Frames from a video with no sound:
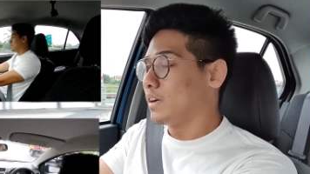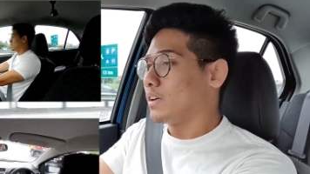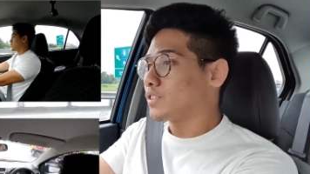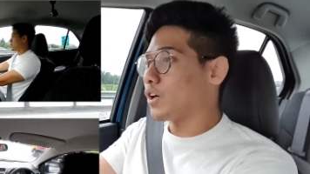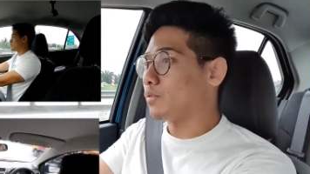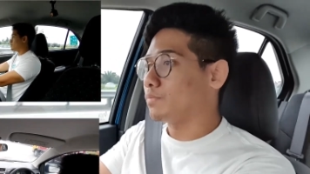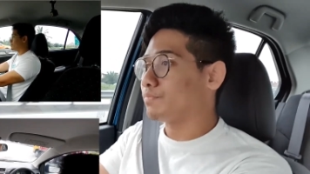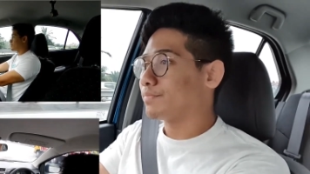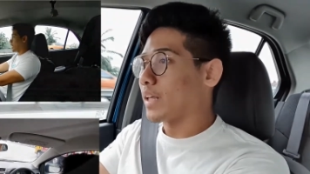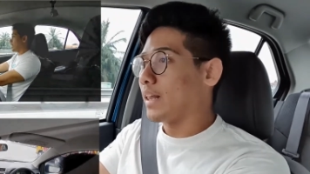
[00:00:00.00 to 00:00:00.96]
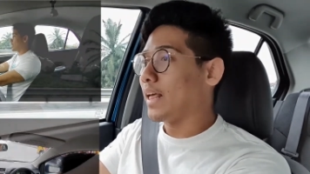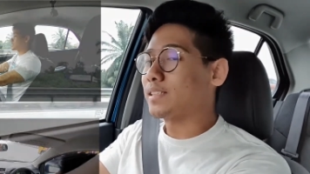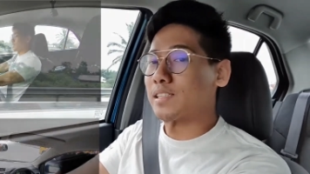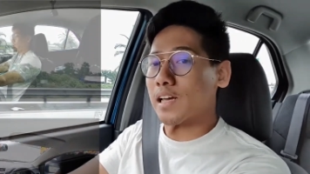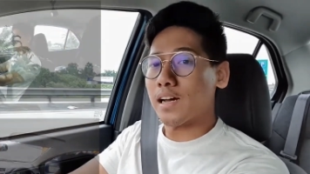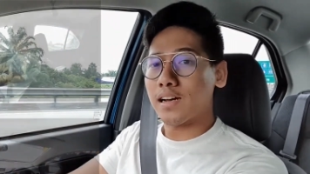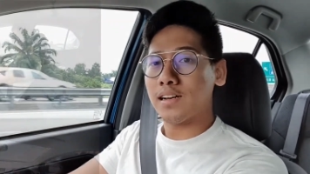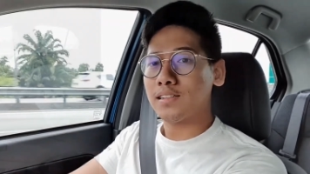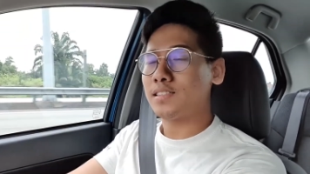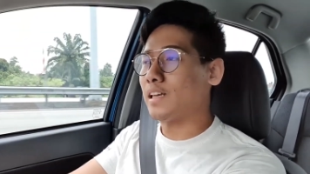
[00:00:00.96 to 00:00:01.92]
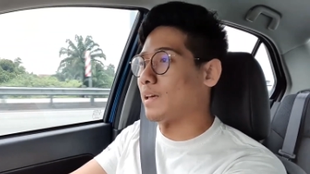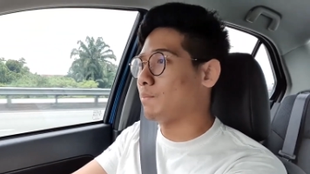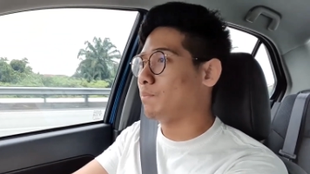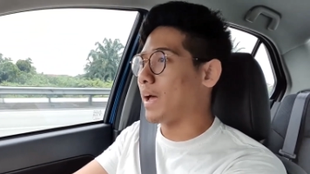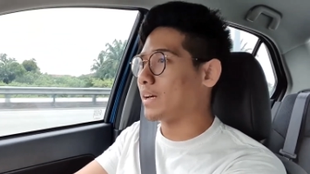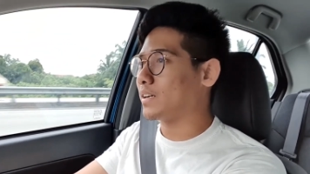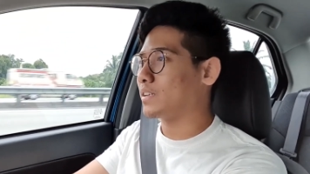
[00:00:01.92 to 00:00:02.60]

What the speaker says: So let's take it back